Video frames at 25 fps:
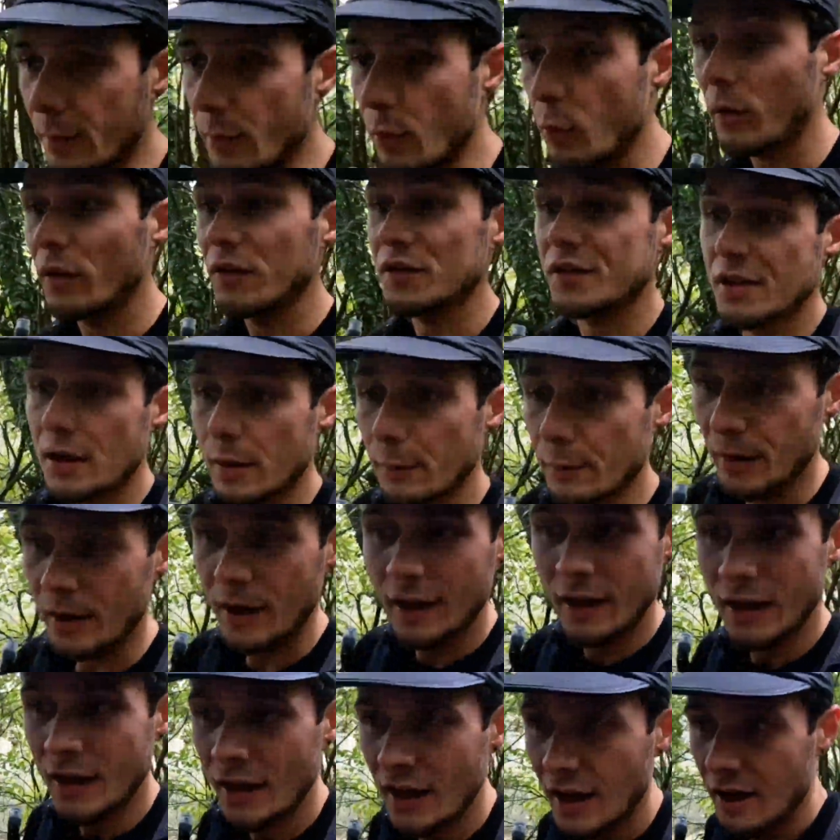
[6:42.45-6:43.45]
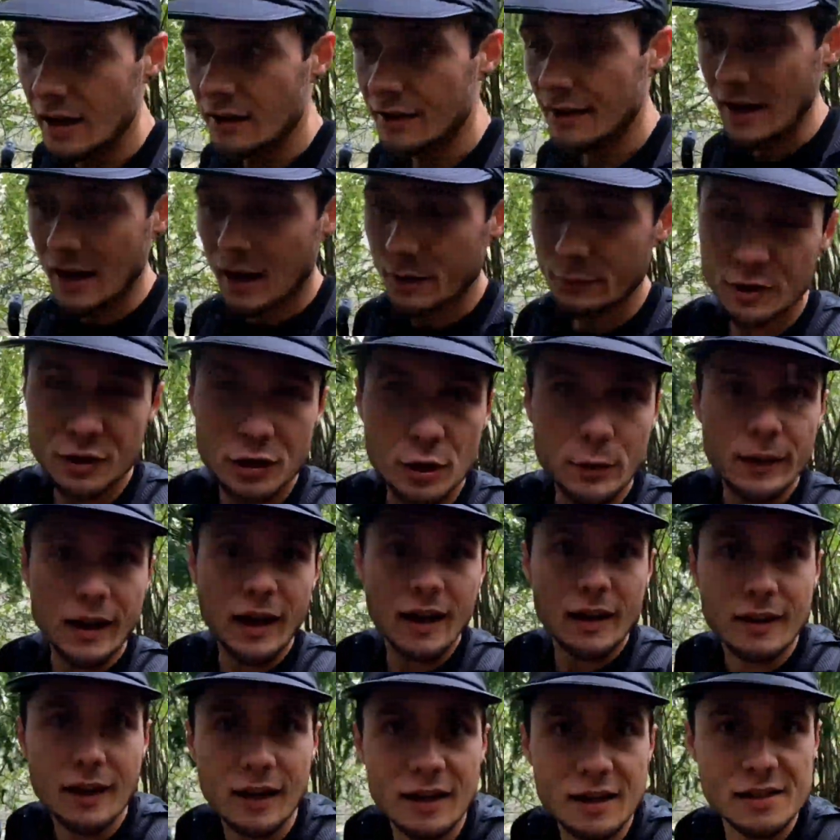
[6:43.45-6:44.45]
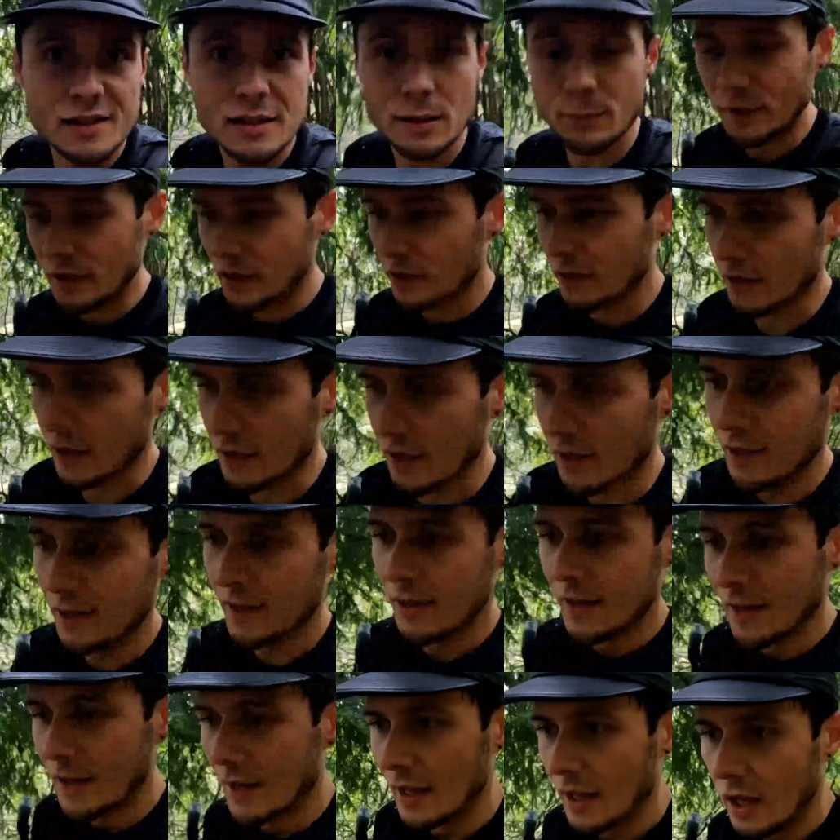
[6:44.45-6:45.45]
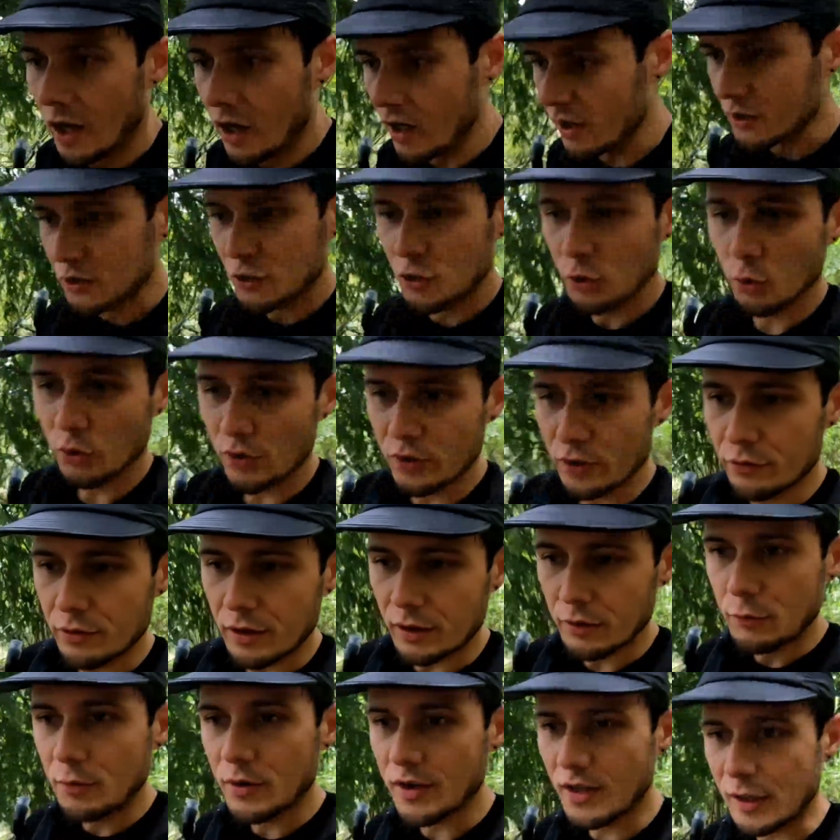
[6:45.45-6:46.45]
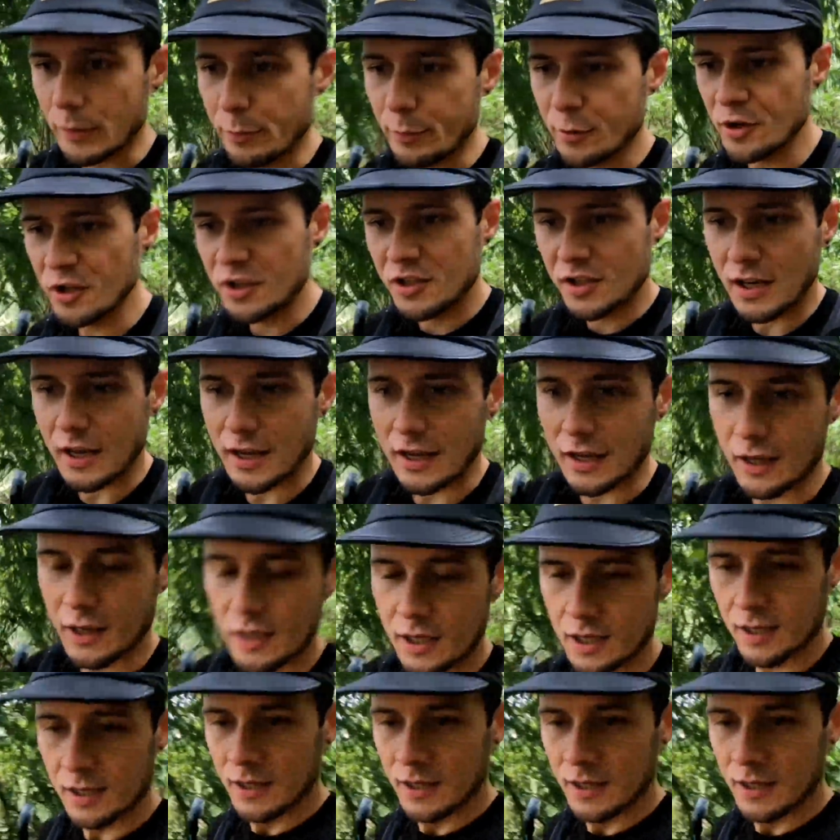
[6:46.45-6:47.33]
But once I'm there and doing it, then it's something that I enjoy and really appreciate.